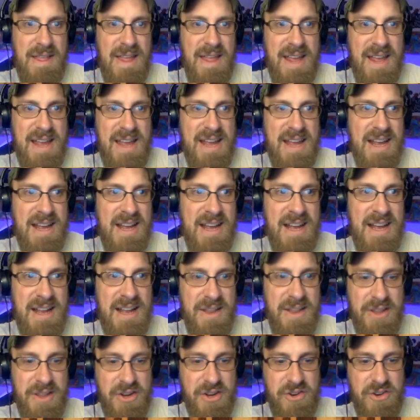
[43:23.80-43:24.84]

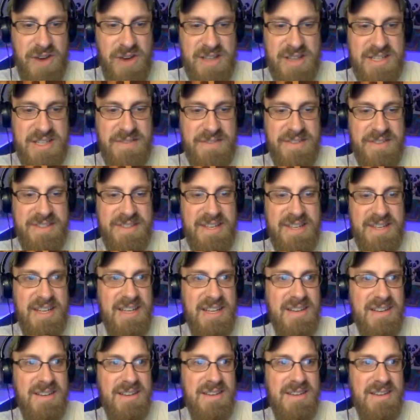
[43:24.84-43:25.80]
and the crest of the city.